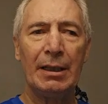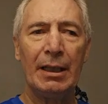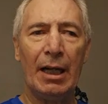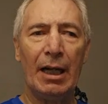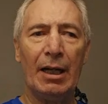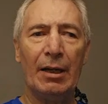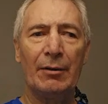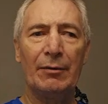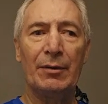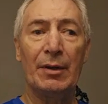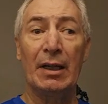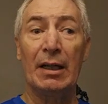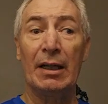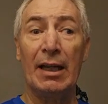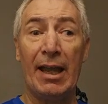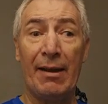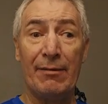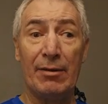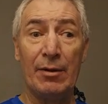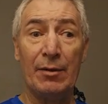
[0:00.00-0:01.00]
of
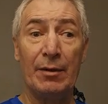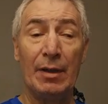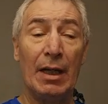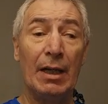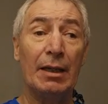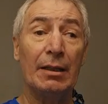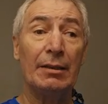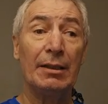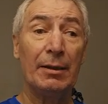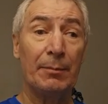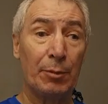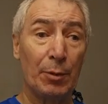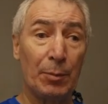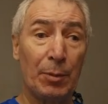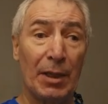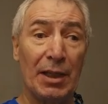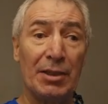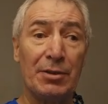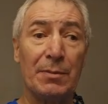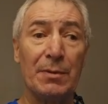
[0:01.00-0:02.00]
having hip
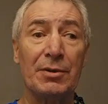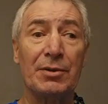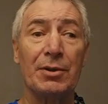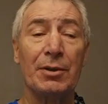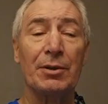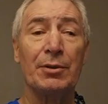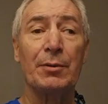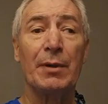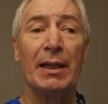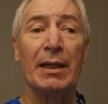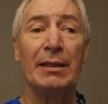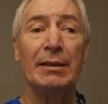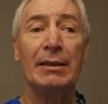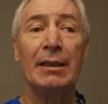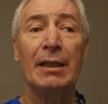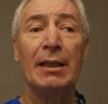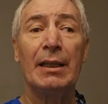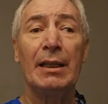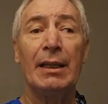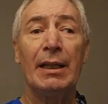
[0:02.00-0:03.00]
replacement surgery,
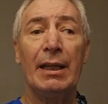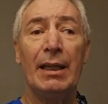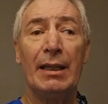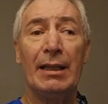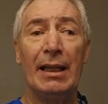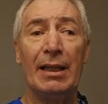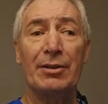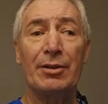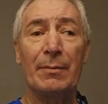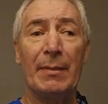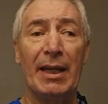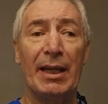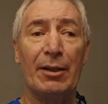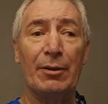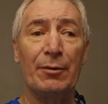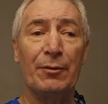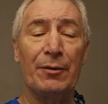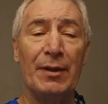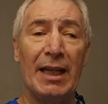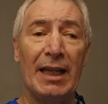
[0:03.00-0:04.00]
and as a matter
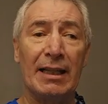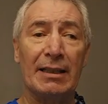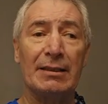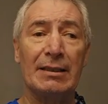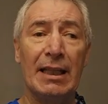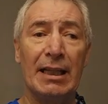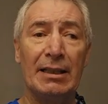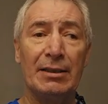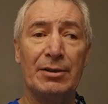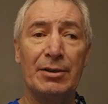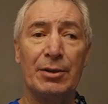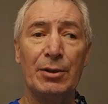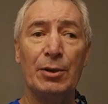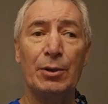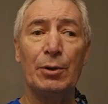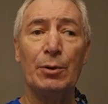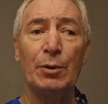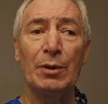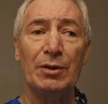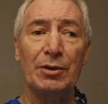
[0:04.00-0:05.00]
of fact, day
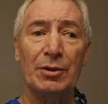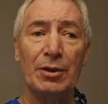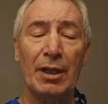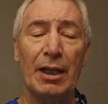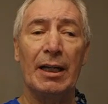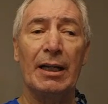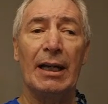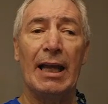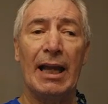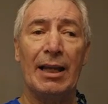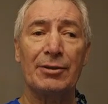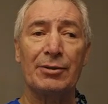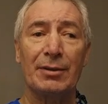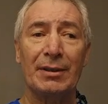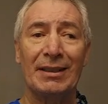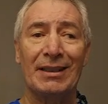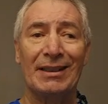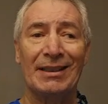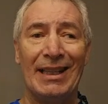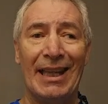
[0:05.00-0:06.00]
2 was
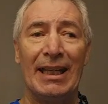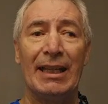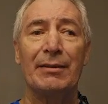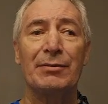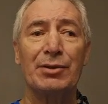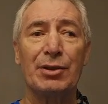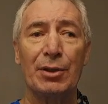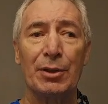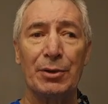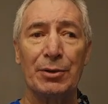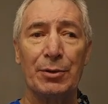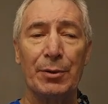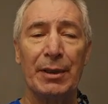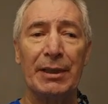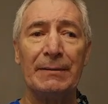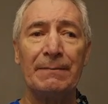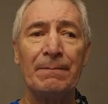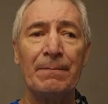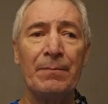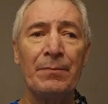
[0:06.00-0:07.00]
actually the day of
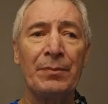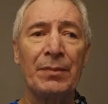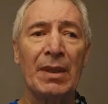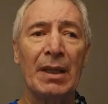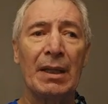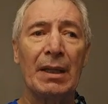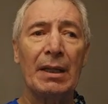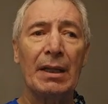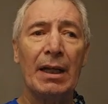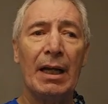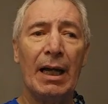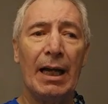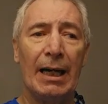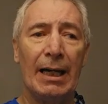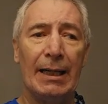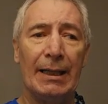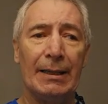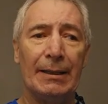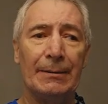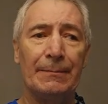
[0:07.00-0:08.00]
surgery.
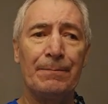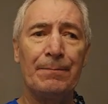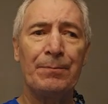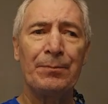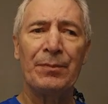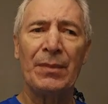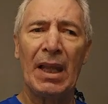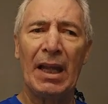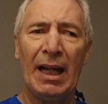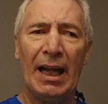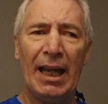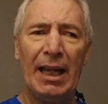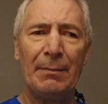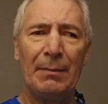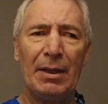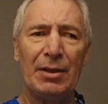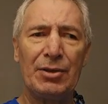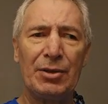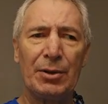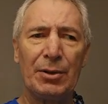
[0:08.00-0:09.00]
I had
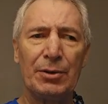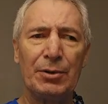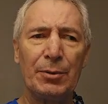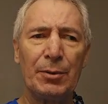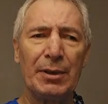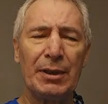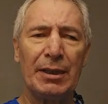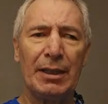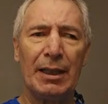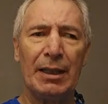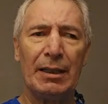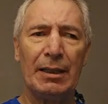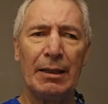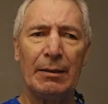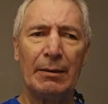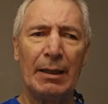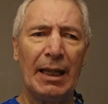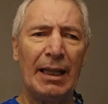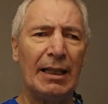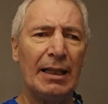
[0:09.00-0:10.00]
my surgery.
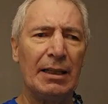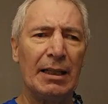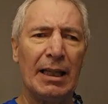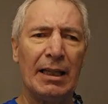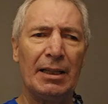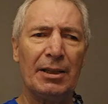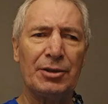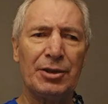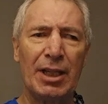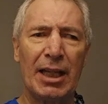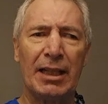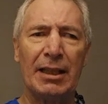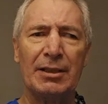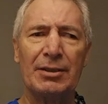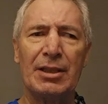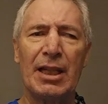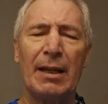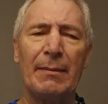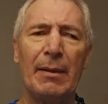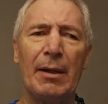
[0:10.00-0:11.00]
I had a check-in
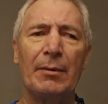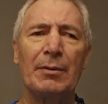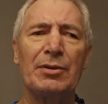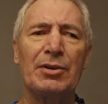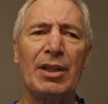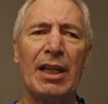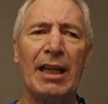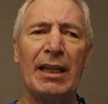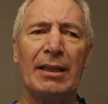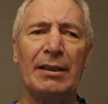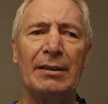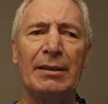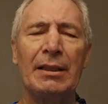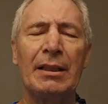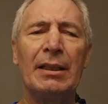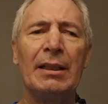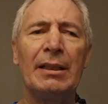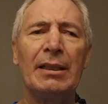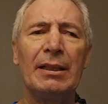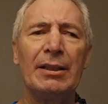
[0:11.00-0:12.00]
time. I was saying
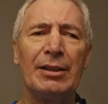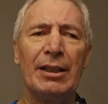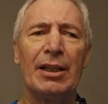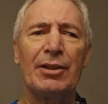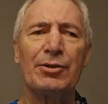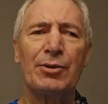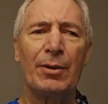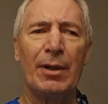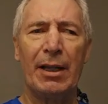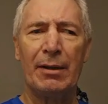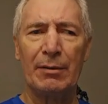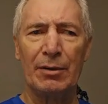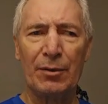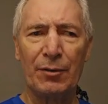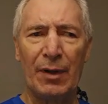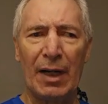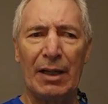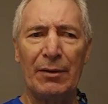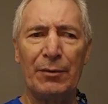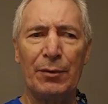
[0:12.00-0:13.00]
yesterday was
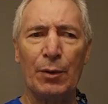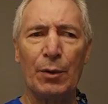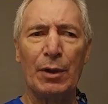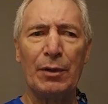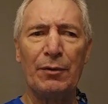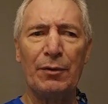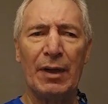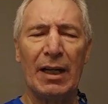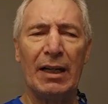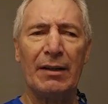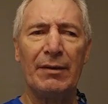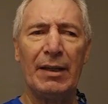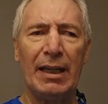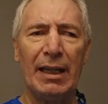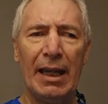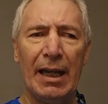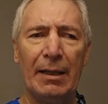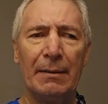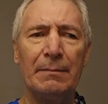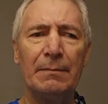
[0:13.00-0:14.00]

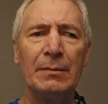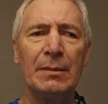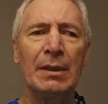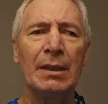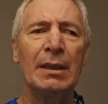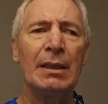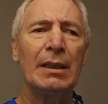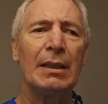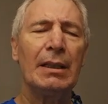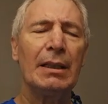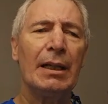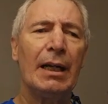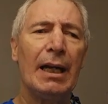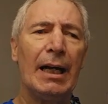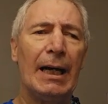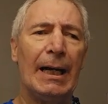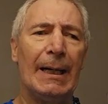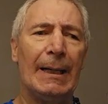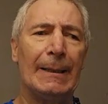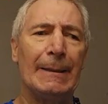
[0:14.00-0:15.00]
5:45
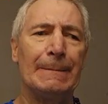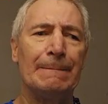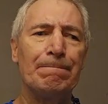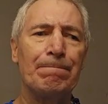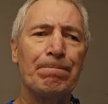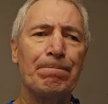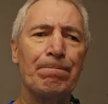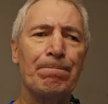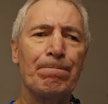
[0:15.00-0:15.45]
a.m.